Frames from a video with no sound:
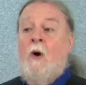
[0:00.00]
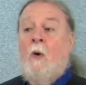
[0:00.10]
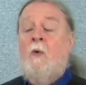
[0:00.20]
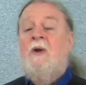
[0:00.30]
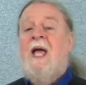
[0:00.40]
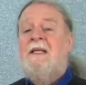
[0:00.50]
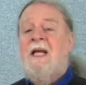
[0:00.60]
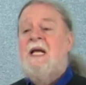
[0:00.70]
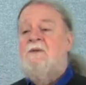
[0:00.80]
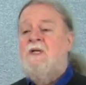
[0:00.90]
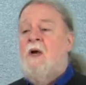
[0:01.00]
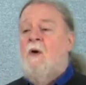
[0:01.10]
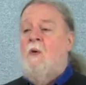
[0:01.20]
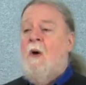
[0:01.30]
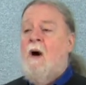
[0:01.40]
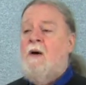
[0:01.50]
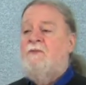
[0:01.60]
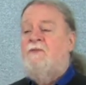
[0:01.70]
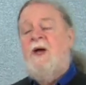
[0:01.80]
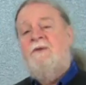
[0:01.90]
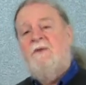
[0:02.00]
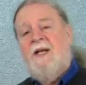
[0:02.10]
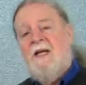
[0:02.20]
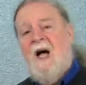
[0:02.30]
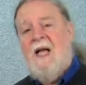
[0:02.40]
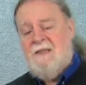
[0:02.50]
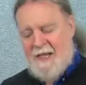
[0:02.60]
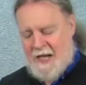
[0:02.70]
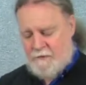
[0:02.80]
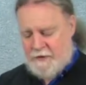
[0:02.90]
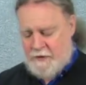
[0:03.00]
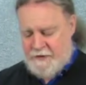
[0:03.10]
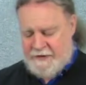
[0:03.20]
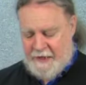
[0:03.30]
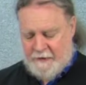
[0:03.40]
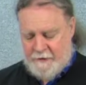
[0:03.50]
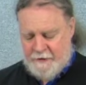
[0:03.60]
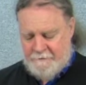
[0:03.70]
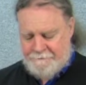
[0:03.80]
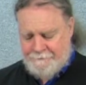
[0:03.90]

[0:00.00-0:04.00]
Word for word: or like natives who are afraid for any contact with those settlers.